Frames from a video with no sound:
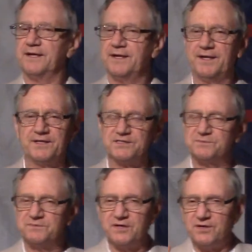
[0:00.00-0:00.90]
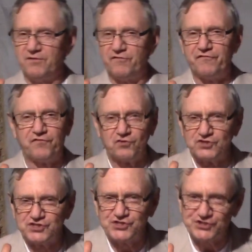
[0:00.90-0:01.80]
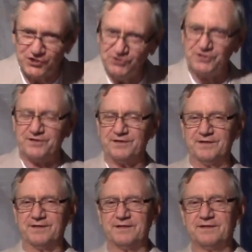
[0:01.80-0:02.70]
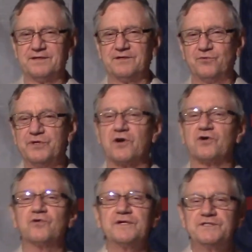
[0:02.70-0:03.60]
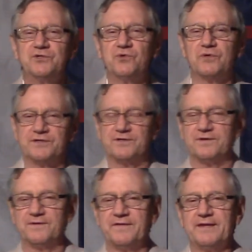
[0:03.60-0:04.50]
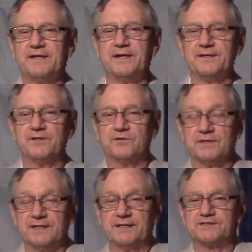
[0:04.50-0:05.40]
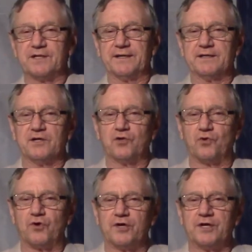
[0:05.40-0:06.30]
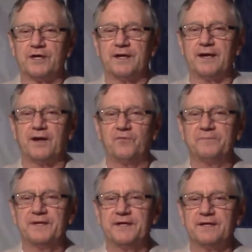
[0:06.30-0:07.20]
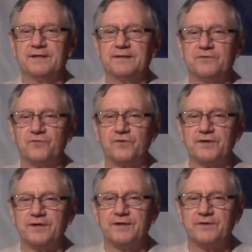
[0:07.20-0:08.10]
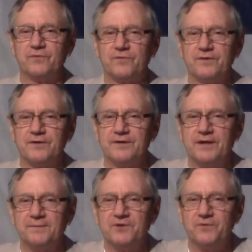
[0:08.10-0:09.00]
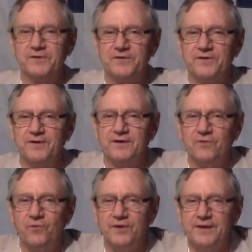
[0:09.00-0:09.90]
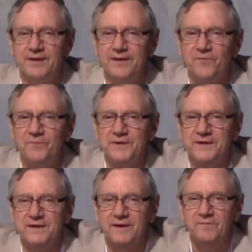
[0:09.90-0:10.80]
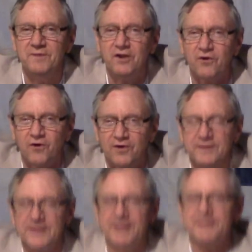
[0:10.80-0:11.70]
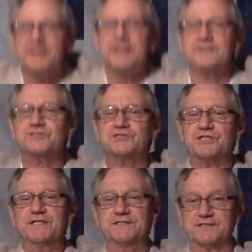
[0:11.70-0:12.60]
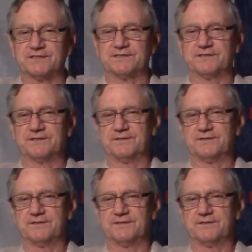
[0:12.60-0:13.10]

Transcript: it is for certain we are going to go under. It, you know, it's like, Lord, help me, Lord, Lord, I'm going under. Lord, help me, help me, Lord. And Jesus